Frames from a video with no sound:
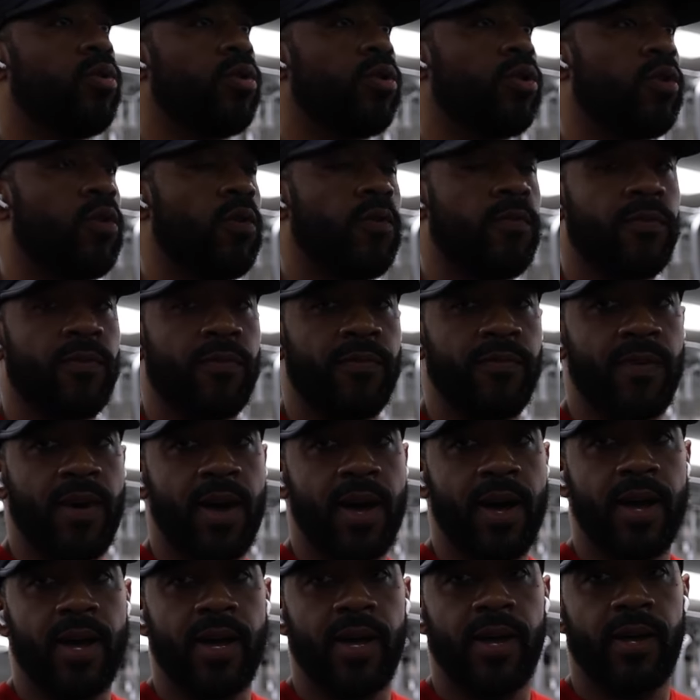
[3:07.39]
gonna go for
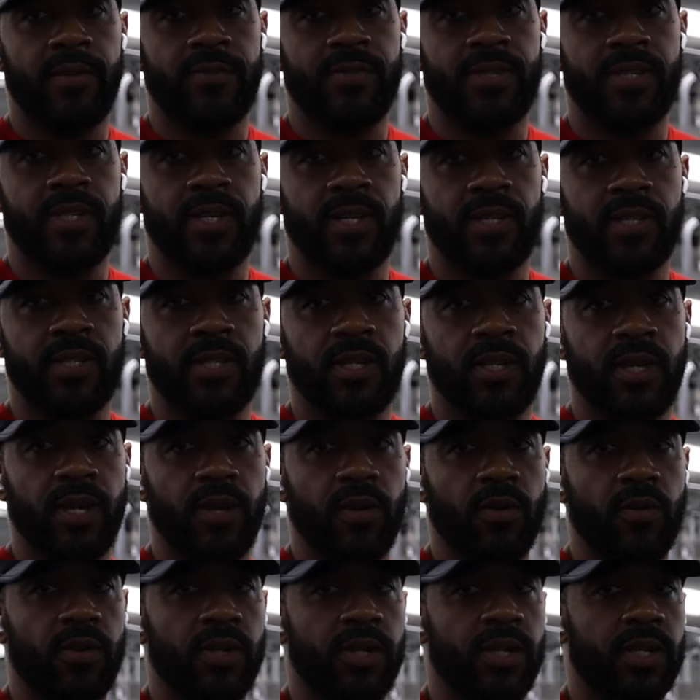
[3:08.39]
5 sets
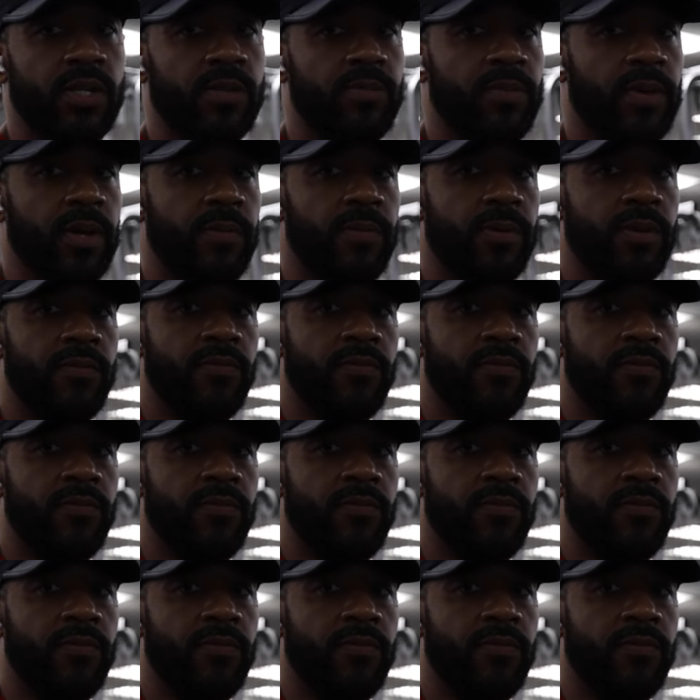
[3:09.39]
today on this, maybe